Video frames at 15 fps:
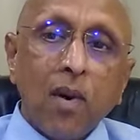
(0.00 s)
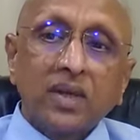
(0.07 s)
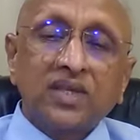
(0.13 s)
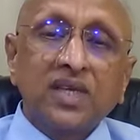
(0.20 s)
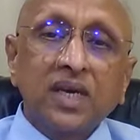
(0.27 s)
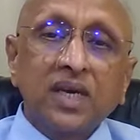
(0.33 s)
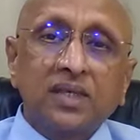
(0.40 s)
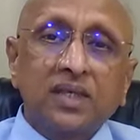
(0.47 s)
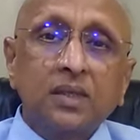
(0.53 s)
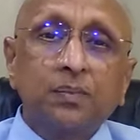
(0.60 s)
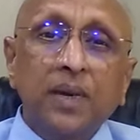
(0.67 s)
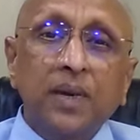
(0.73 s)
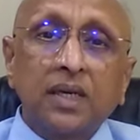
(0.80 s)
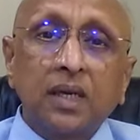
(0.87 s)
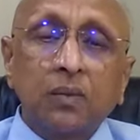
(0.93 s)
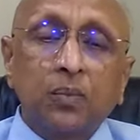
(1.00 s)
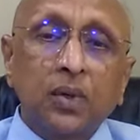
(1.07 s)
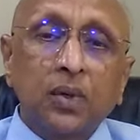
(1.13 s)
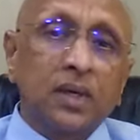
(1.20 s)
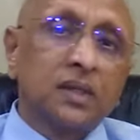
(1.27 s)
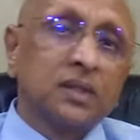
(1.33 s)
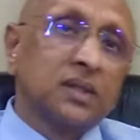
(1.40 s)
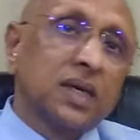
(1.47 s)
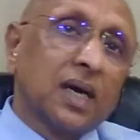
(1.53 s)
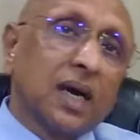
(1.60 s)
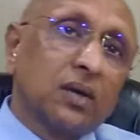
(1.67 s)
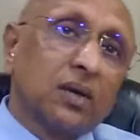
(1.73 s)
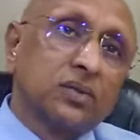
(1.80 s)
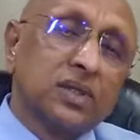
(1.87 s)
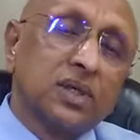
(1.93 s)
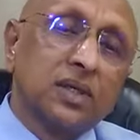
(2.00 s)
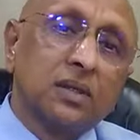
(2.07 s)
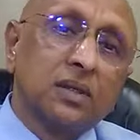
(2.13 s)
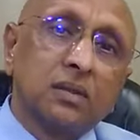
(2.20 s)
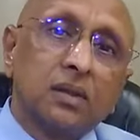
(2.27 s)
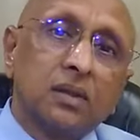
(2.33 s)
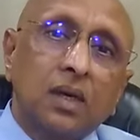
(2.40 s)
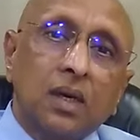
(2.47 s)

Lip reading: Six is better potency, I have seen.